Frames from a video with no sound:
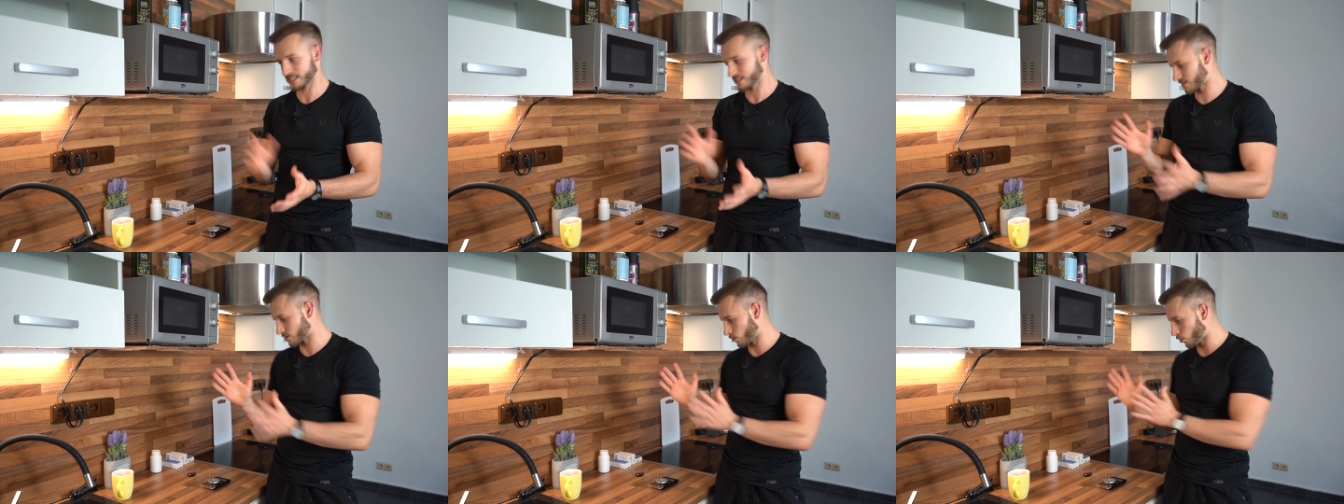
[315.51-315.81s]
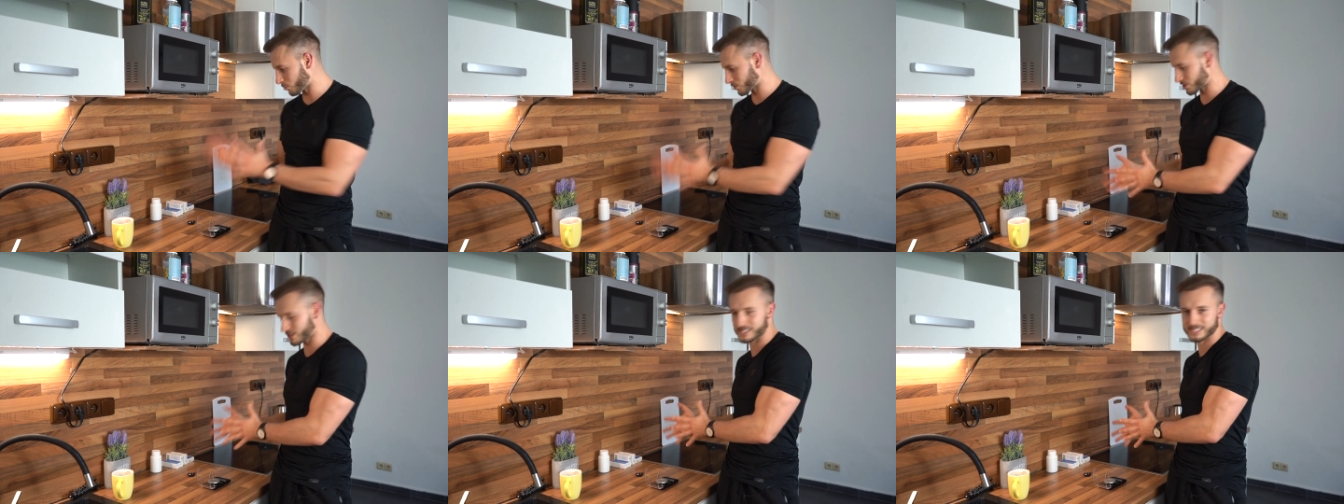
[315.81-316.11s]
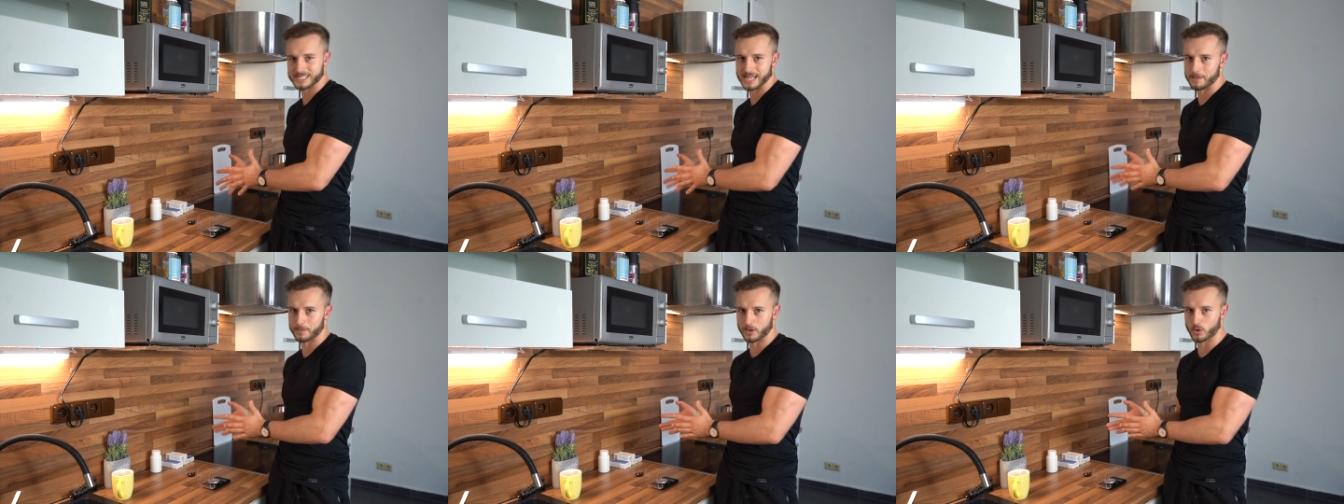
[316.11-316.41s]
It's almost the
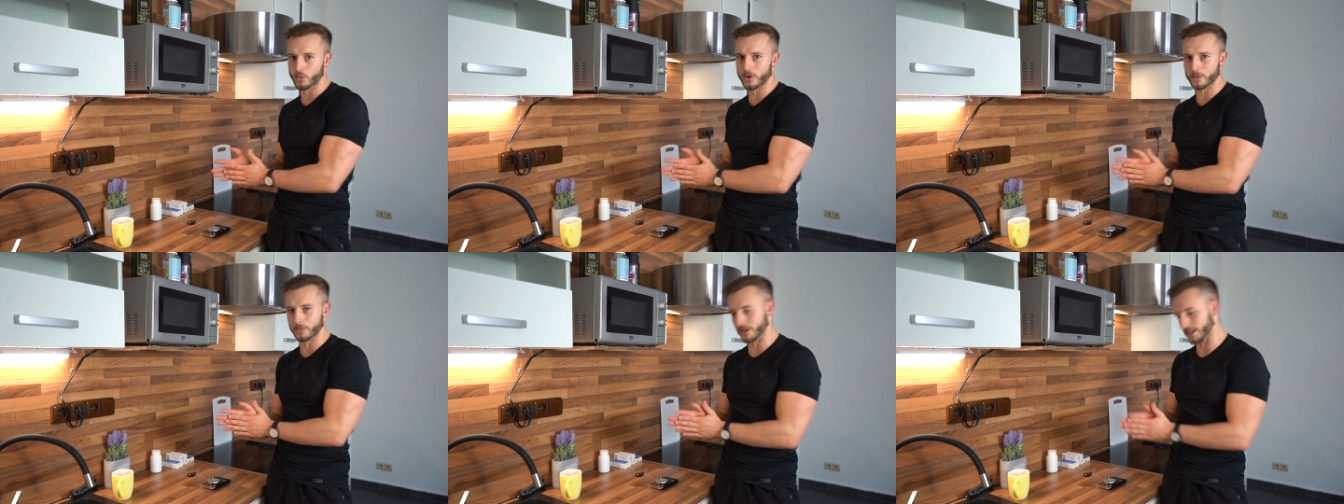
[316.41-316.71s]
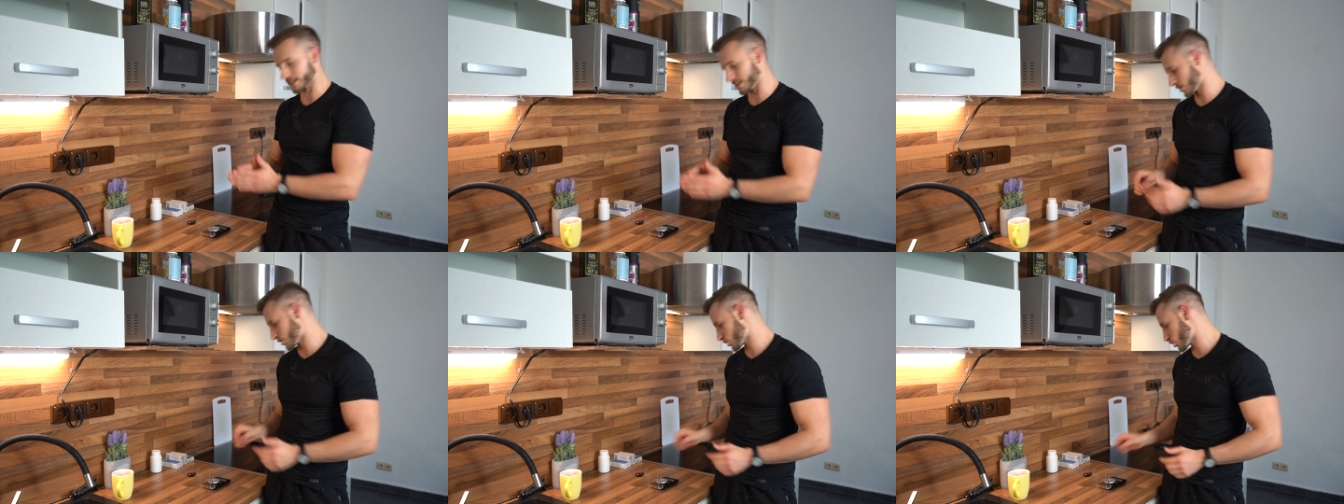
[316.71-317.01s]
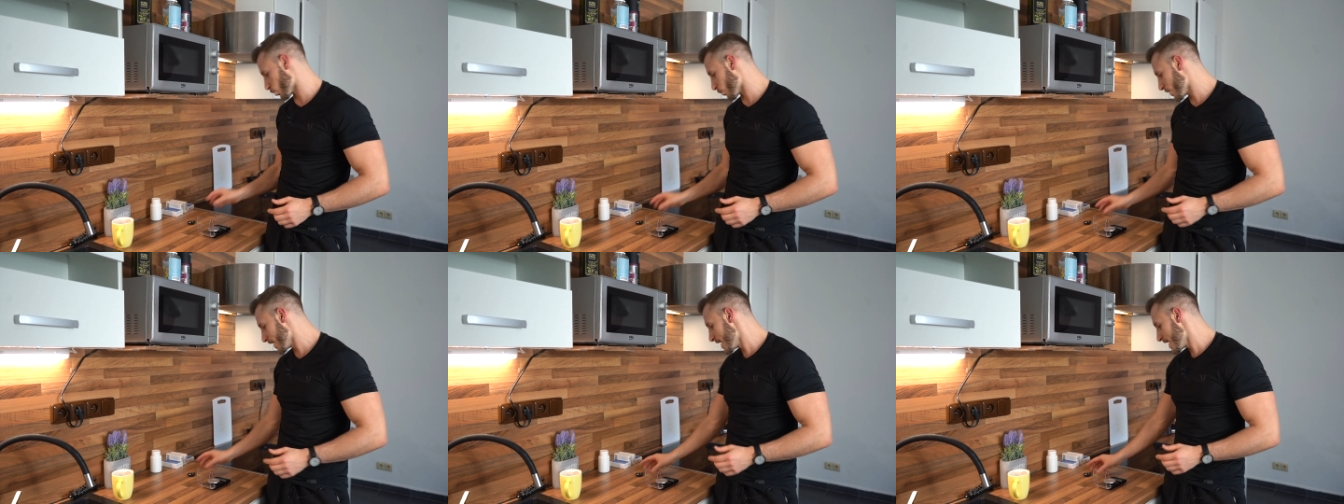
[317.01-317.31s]
same equivalent.
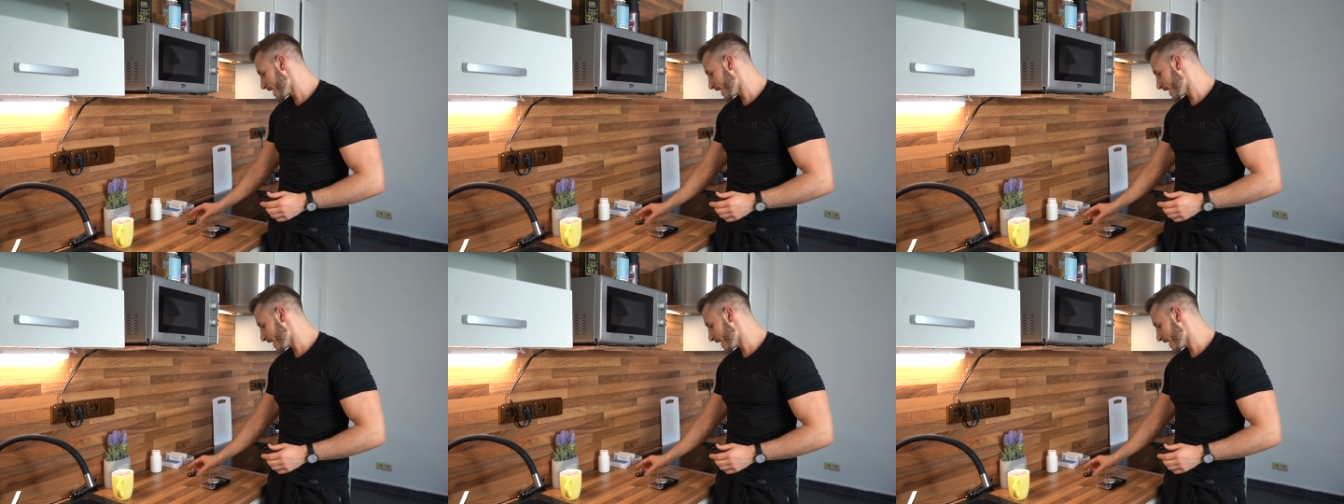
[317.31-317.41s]
So